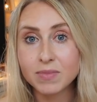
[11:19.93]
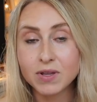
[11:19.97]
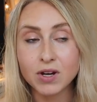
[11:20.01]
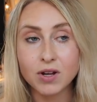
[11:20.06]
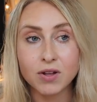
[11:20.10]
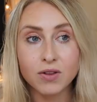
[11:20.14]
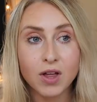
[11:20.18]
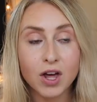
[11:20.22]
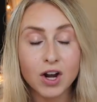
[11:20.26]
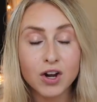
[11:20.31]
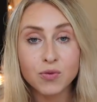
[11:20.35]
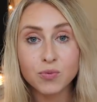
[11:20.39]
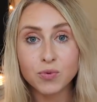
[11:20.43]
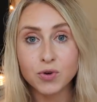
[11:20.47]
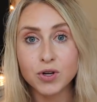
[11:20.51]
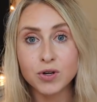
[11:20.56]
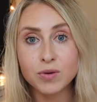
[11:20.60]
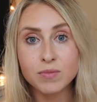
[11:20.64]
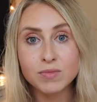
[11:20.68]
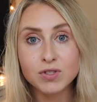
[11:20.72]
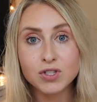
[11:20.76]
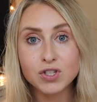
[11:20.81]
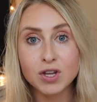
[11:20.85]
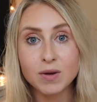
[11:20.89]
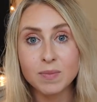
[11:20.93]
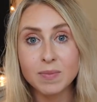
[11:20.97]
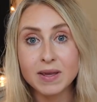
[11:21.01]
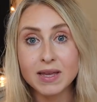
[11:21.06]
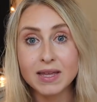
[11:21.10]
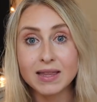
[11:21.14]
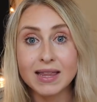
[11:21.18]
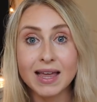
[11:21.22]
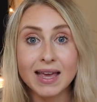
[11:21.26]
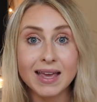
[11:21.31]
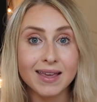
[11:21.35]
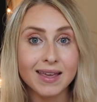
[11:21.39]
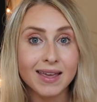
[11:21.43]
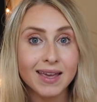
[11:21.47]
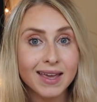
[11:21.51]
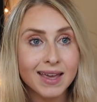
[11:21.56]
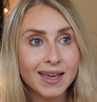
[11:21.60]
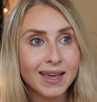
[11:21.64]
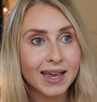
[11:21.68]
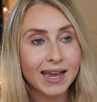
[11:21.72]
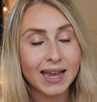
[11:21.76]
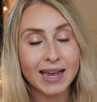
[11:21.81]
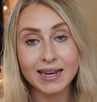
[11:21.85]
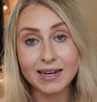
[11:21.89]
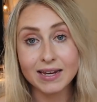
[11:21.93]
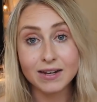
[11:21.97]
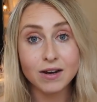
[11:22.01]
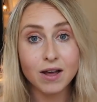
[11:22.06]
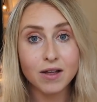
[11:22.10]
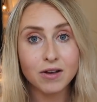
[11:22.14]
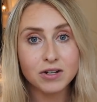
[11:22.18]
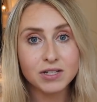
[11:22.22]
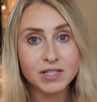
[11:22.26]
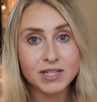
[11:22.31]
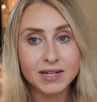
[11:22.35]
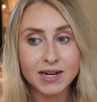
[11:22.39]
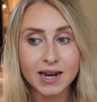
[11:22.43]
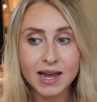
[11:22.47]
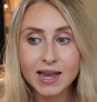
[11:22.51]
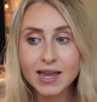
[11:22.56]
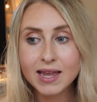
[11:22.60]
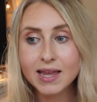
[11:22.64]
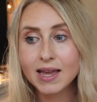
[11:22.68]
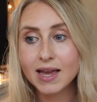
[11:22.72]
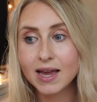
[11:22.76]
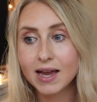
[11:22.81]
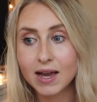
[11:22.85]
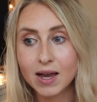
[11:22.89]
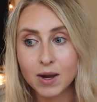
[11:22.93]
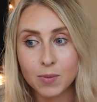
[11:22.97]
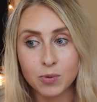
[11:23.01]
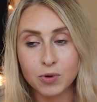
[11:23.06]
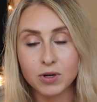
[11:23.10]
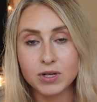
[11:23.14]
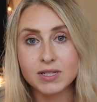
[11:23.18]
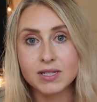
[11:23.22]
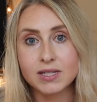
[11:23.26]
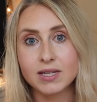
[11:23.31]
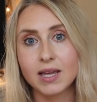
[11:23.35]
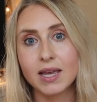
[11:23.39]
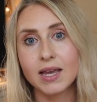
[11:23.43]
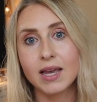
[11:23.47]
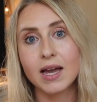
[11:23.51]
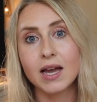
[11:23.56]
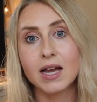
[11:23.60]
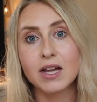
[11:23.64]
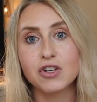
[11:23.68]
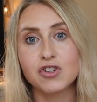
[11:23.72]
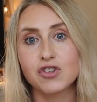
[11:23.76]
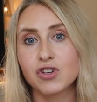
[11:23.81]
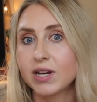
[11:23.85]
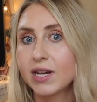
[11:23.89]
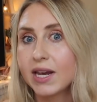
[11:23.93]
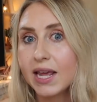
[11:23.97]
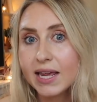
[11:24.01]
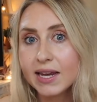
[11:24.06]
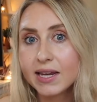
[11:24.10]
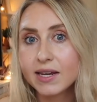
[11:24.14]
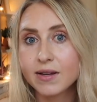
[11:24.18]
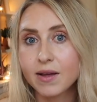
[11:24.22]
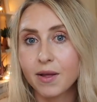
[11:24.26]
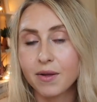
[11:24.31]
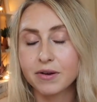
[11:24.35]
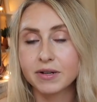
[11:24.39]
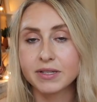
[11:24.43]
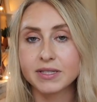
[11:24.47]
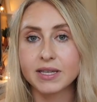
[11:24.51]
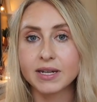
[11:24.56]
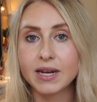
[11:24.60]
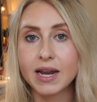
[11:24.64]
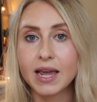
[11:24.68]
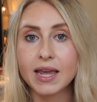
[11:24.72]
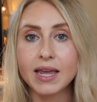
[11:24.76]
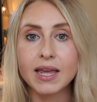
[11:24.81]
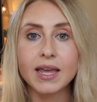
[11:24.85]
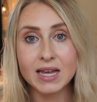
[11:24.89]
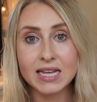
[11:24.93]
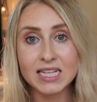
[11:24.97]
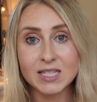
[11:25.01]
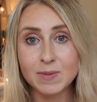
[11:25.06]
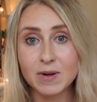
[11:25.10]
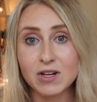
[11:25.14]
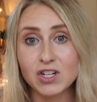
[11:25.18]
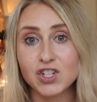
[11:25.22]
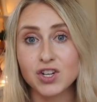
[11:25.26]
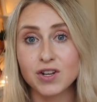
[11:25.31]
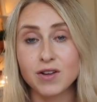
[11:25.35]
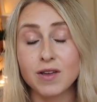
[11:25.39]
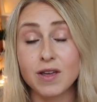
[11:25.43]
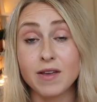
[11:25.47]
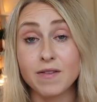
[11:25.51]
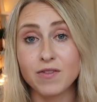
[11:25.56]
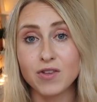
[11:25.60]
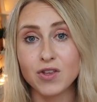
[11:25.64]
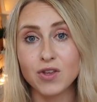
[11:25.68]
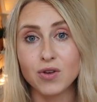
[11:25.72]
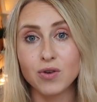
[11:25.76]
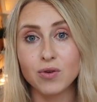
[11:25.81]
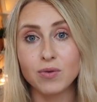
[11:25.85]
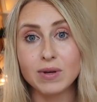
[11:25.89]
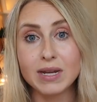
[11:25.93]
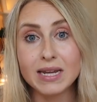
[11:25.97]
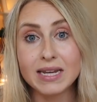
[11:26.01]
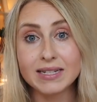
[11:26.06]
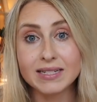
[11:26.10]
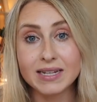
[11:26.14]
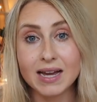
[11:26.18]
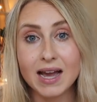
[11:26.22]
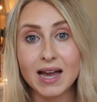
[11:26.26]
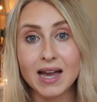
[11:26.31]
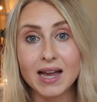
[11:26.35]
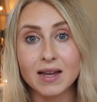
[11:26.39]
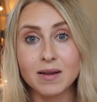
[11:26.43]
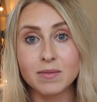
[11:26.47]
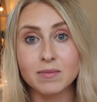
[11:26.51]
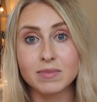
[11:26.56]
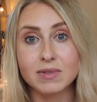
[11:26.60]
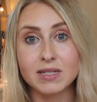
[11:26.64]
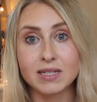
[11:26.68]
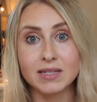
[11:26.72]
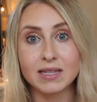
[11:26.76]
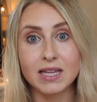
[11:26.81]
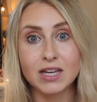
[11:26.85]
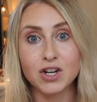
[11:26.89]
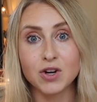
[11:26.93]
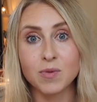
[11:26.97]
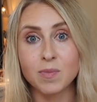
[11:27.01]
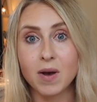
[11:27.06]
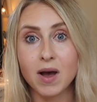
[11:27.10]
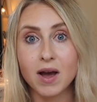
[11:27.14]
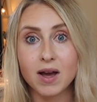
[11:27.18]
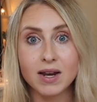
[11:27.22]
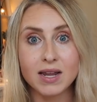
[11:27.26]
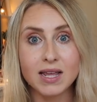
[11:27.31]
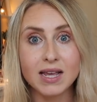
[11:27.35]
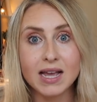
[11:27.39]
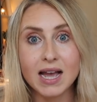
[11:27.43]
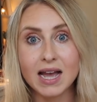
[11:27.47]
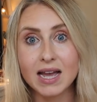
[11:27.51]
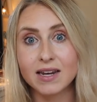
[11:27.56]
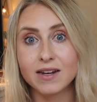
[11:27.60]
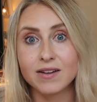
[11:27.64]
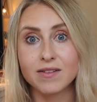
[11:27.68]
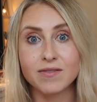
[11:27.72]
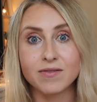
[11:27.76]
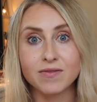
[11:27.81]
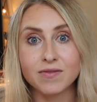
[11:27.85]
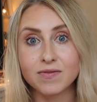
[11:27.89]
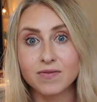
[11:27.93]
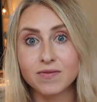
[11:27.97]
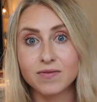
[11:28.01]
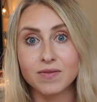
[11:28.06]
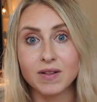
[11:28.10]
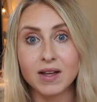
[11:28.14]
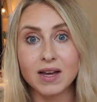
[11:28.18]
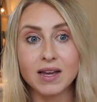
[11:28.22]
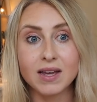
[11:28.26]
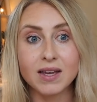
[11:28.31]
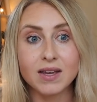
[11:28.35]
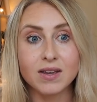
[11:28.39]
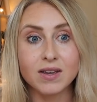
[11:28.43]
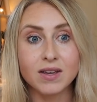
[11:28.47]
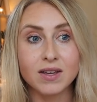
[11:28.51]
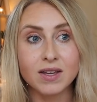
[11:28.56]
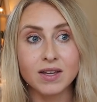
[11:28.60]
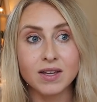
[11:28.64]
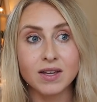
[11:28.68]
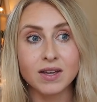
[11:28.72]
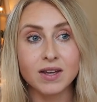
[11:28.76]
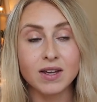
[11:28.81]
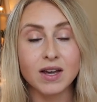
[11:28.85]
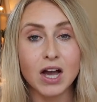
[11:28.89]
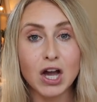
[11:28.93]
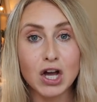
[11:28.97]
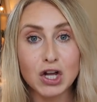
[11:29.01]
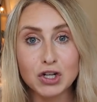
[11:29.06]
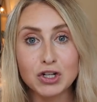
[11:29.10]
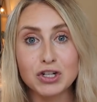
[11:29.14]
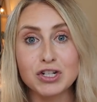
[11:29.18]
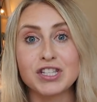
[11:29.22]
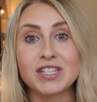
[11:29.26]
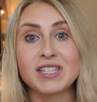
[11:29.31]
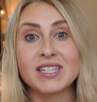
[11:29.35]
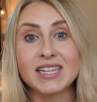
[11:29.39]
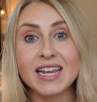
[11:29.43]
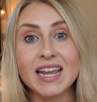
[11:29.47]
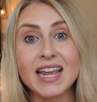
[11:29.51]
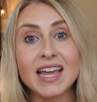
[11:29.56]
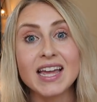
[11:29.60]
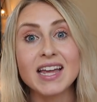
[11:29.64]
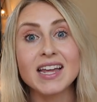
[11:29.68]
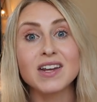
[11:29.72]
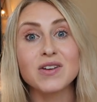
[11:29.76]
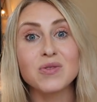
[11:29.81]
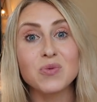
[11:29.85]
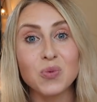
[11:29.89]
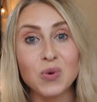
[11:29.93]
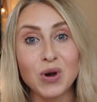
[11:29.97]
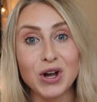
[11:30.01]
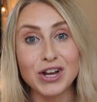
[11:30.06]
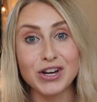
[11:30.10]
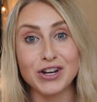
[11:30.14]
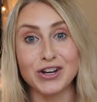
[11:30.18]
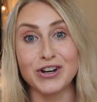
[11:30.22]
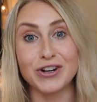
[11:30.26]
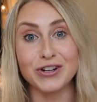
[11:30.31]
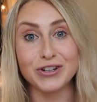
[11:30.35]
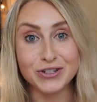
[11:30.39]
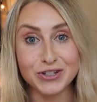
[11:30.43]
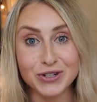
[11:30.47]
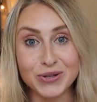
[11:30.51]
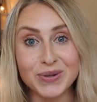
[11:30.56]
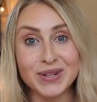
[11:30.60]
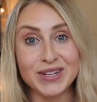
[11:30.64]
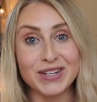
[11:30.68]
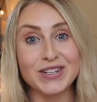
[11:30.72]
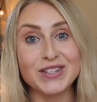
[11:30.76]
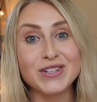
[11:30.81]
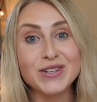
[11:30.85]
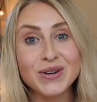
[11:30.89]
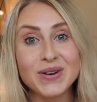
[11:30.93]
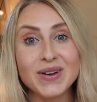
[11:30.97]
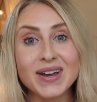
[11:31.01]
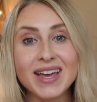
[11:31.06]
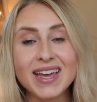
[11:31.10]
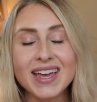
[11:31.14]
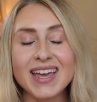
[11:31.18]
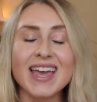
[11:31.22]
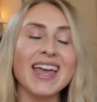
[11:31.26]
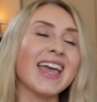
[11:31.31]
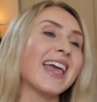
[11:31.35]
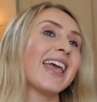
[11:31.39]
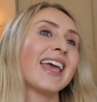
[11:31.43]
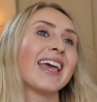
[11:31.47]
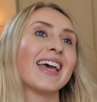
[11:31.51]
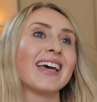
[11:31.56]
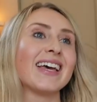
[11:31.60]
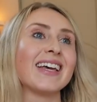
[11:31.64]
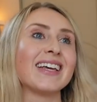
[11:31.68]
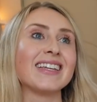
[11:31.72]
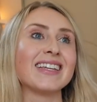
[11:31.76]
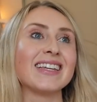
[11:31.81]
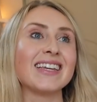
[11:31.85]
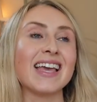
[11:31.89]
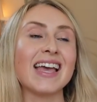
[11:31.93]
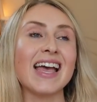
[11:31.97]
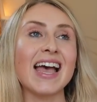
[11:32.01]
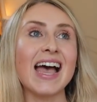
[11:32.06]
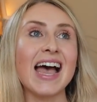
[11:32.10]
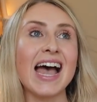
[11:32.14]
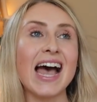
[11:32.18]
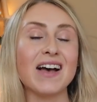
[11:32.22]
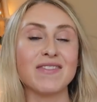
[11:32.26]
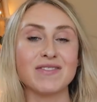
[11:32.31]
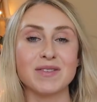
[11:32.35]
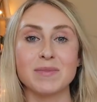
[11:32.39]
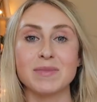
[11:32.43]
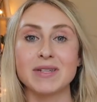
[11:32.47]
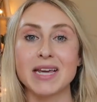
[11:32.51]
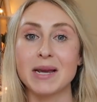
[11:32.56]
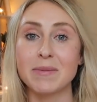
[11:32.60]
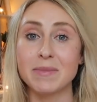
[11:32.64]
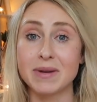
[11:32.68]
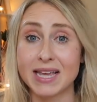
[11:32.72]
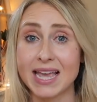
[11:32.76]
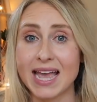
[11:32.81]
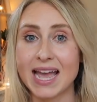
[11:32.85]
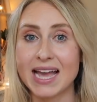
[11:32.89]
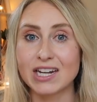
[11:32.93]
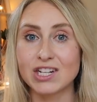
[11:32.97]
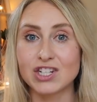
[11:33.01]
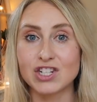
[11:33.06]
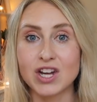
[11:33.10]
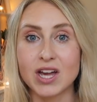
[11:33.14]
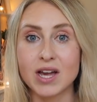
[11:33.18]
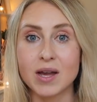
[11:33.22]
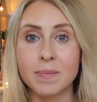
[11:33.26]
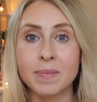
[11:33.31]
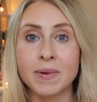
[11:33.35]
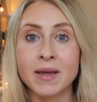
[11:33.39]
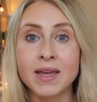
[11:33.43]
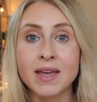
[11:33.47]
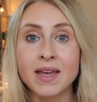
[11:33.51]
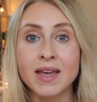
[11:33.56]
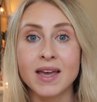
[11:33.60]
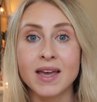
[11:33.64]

You know, a lot of rooms could be like $80 a night, upwards to like $180 a night, especially if you need time to let your body kind of like understand what you're doing to it and have some time to catch up.